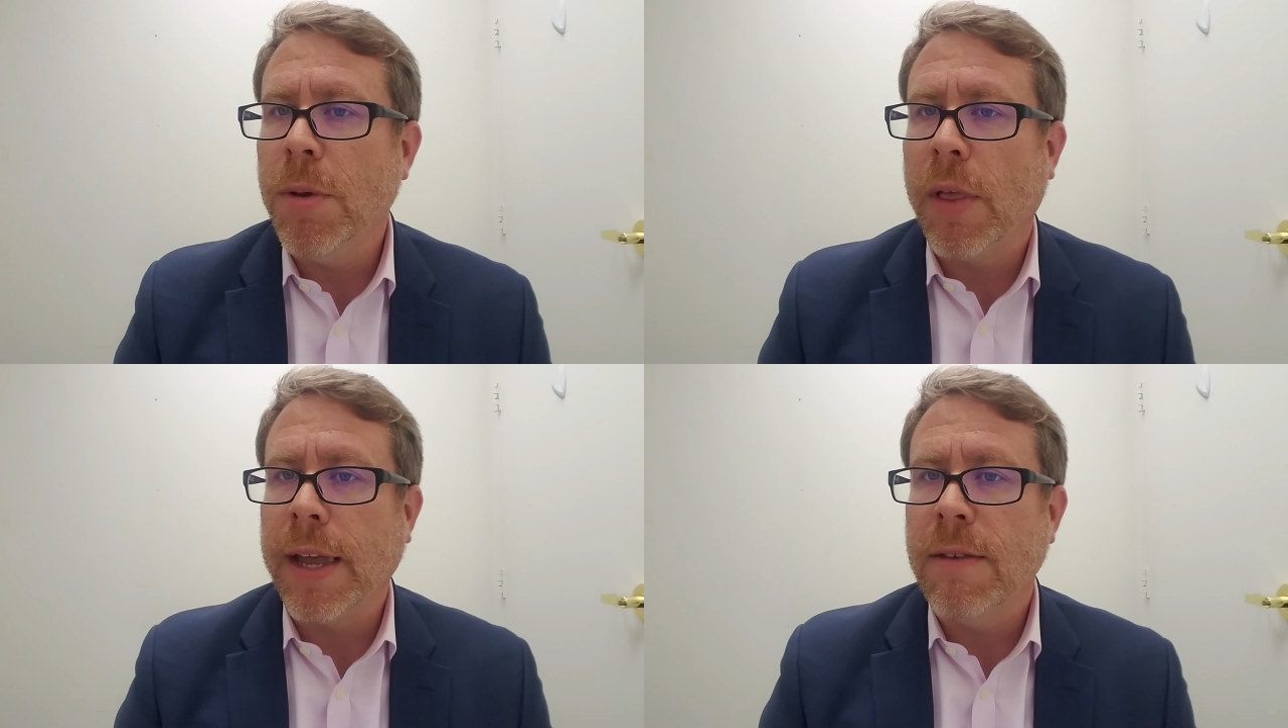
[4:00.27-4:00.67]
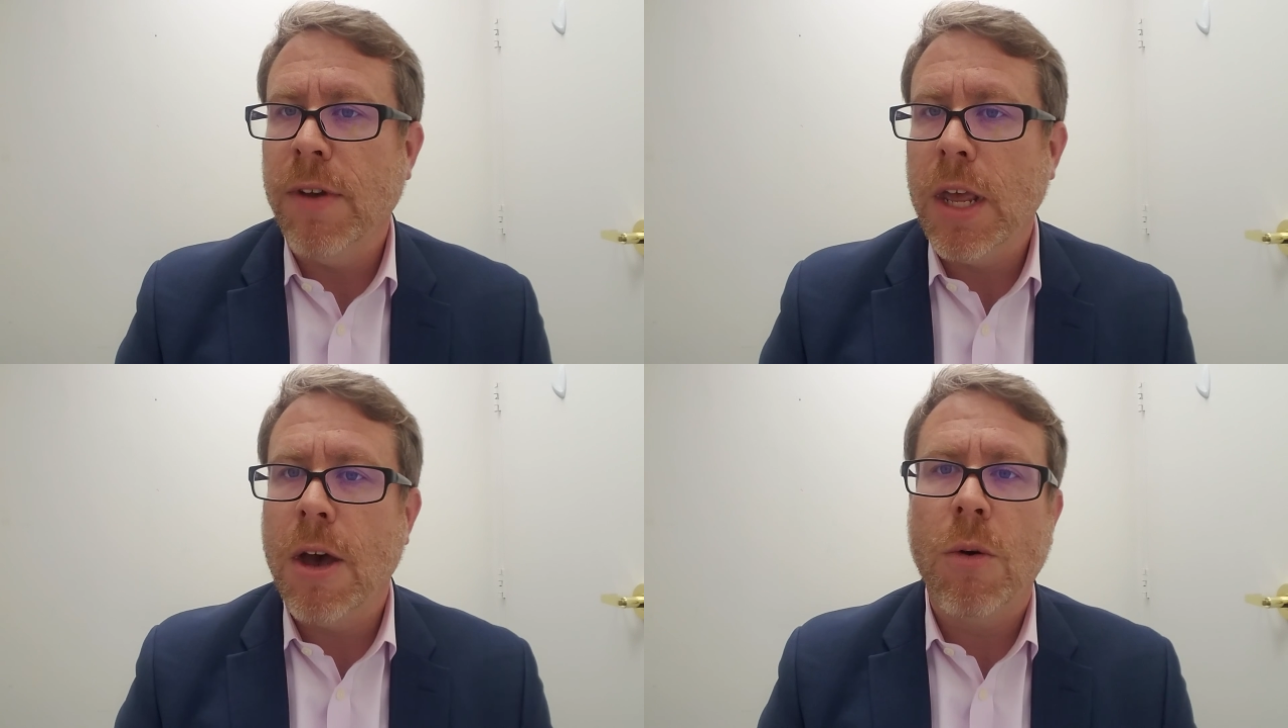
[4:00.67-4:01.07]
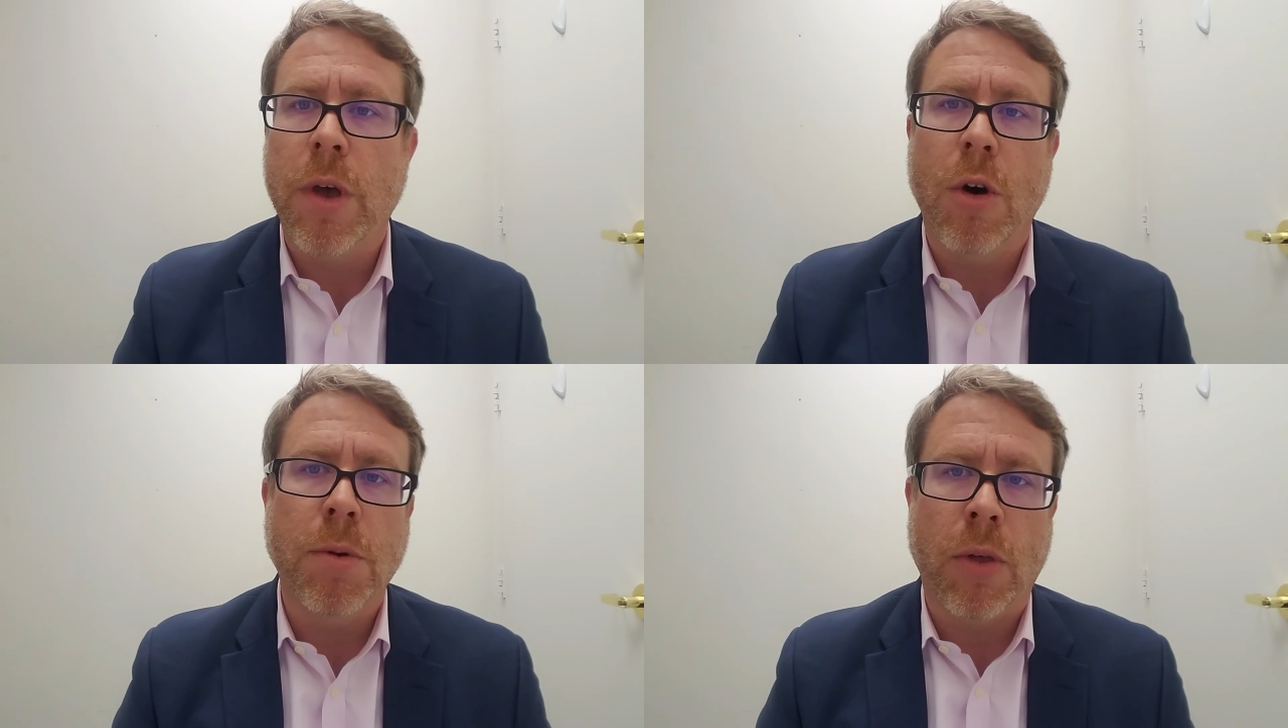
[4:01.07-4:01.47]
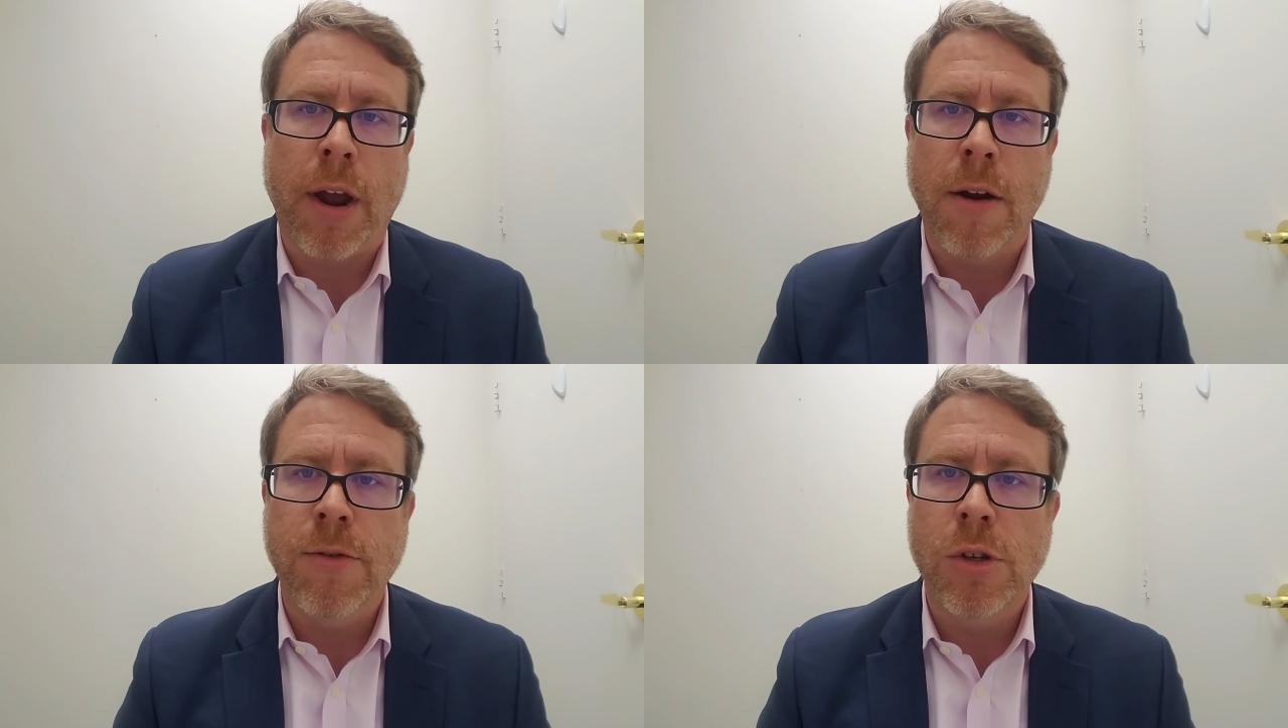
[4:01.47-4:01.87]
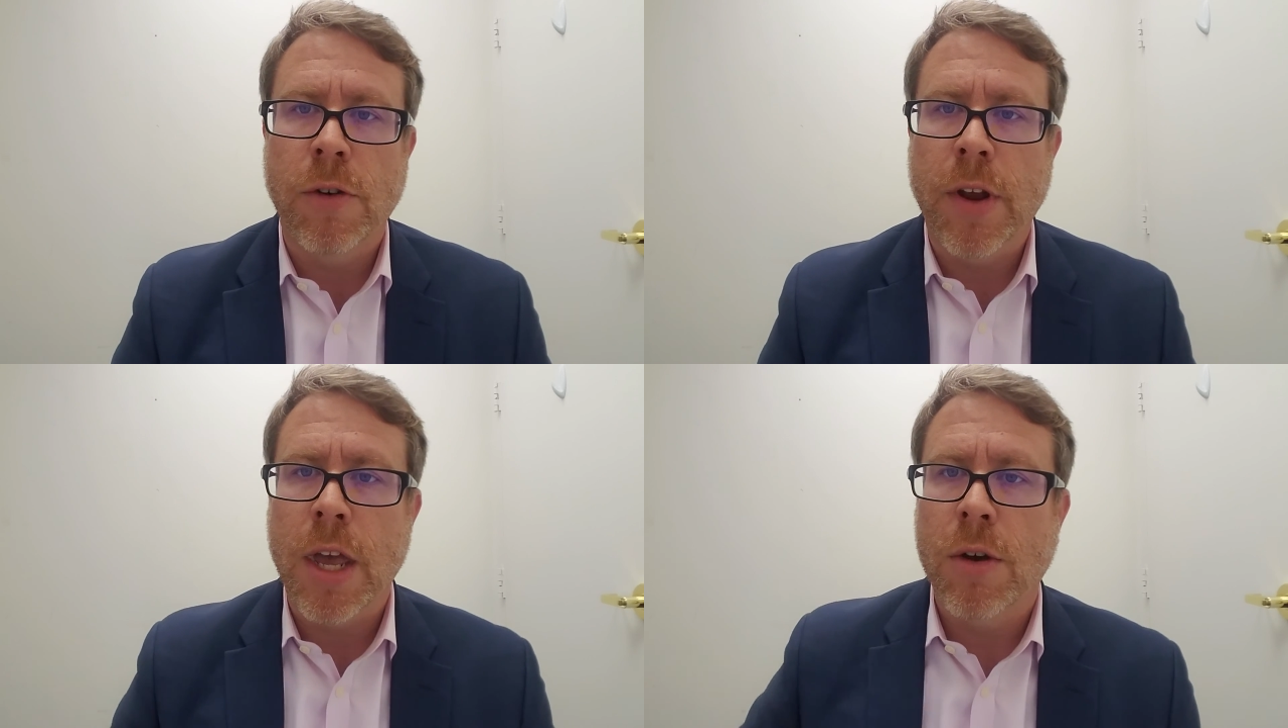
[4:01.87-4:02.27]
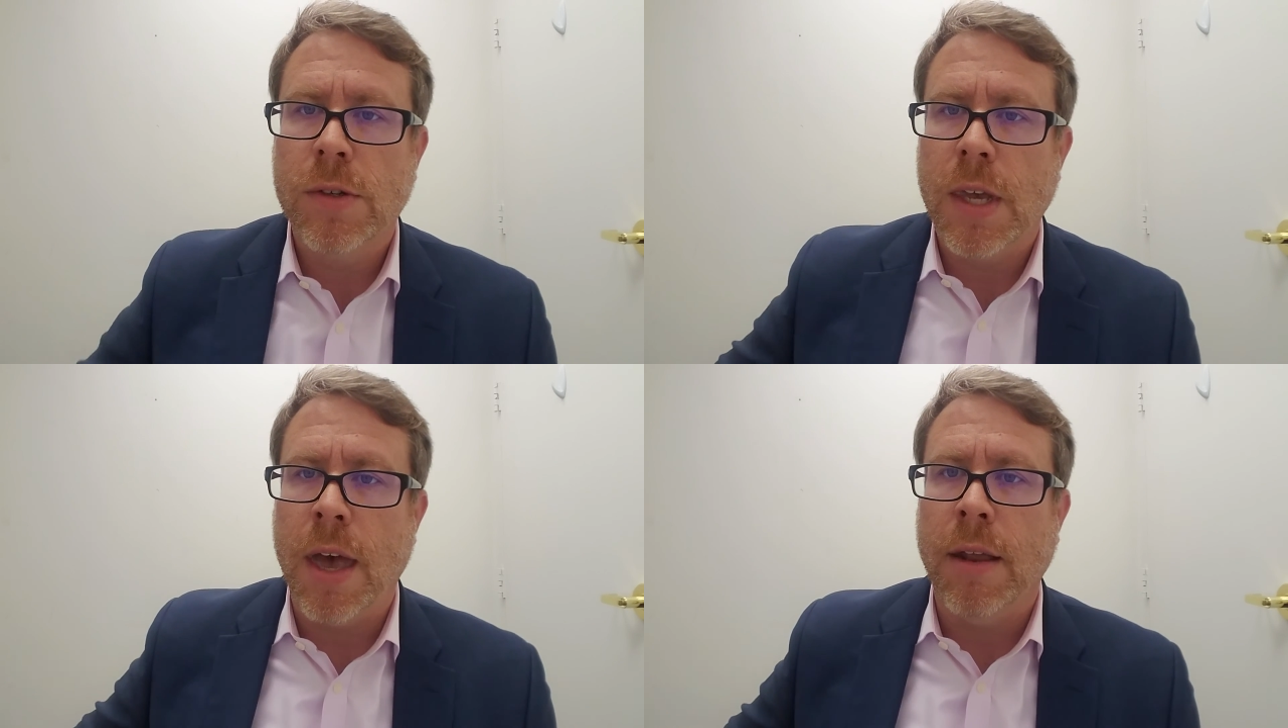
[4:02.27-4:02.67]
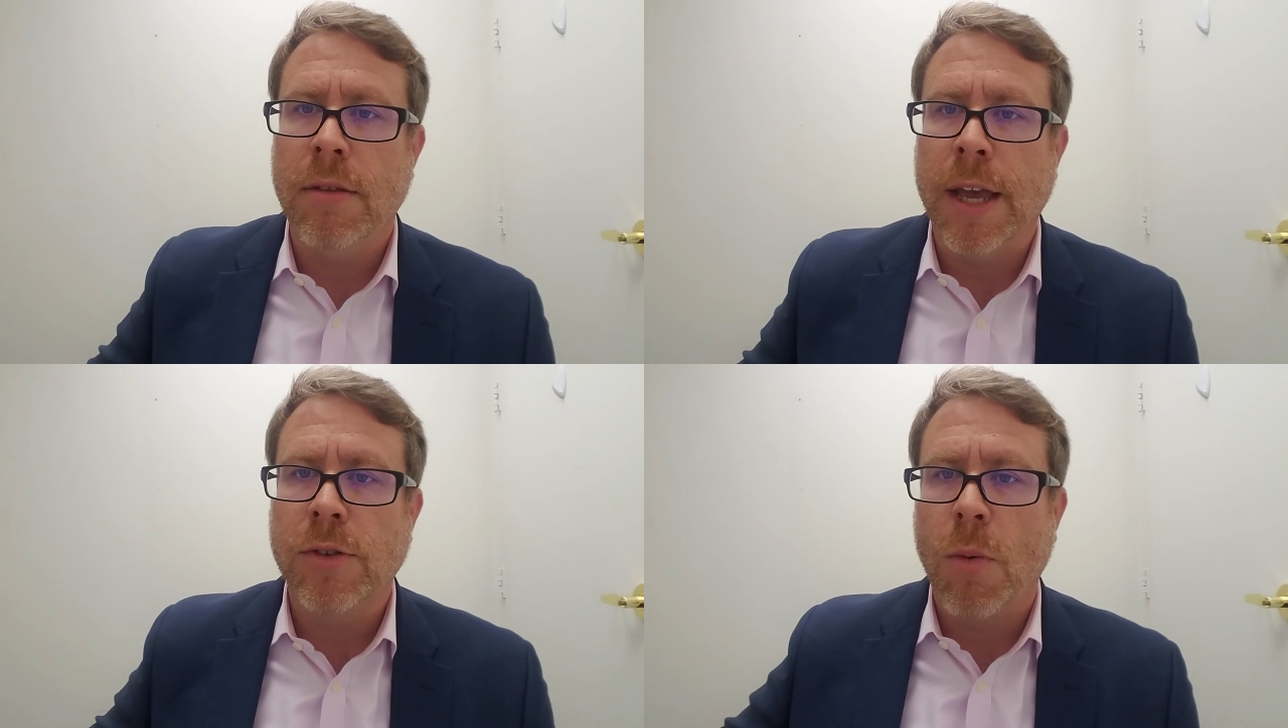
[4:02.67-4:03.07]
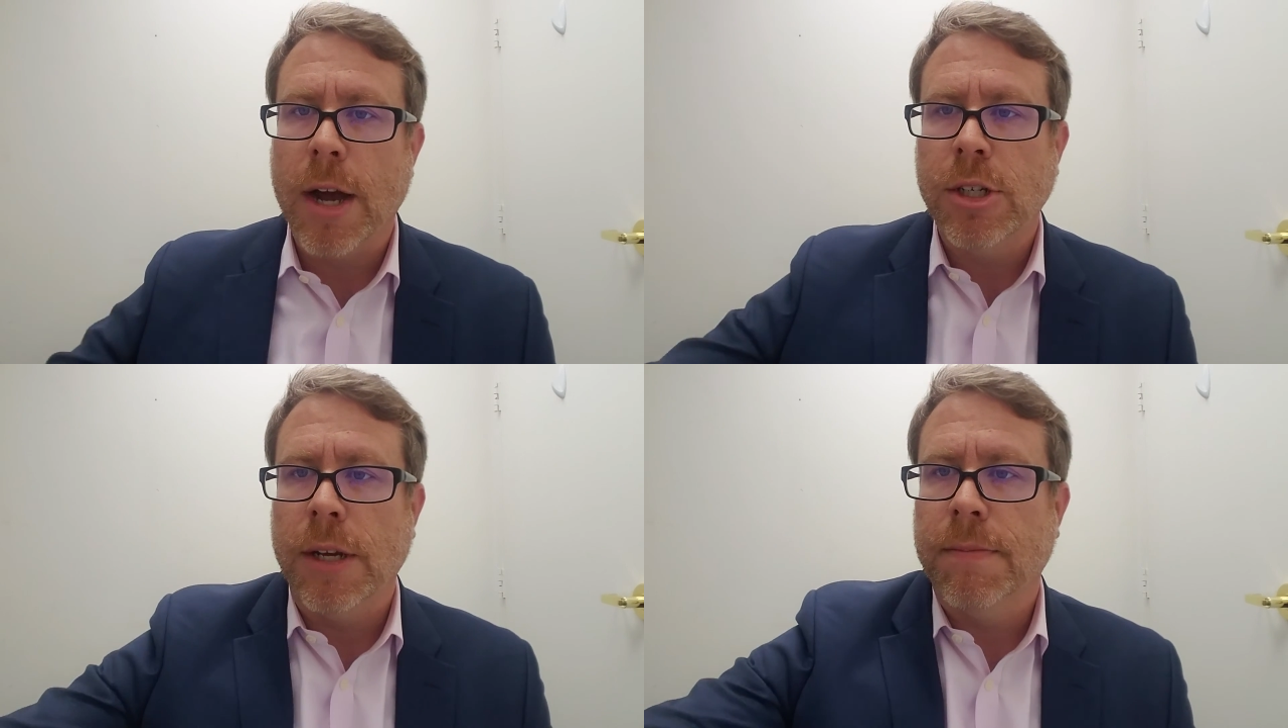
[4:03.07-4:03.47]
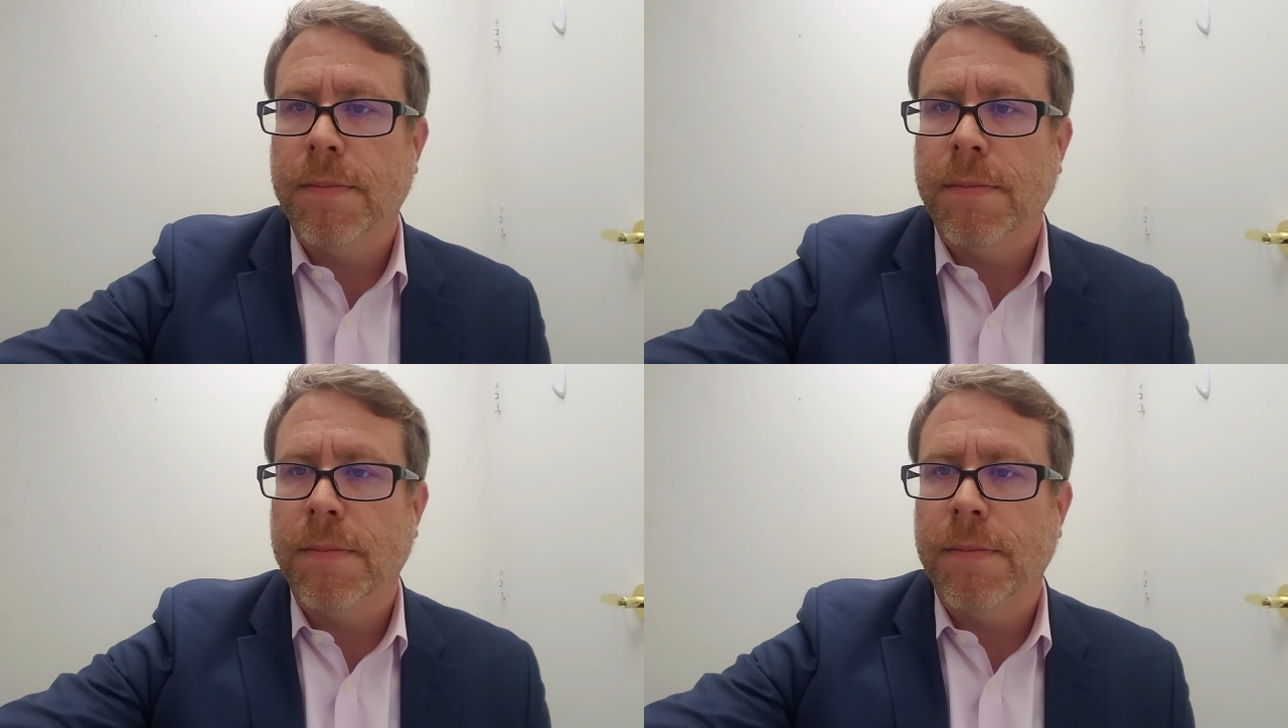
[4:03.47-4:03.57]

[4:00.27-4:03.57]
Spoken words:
like the video. We hope you like our future videos, and thanks for watching.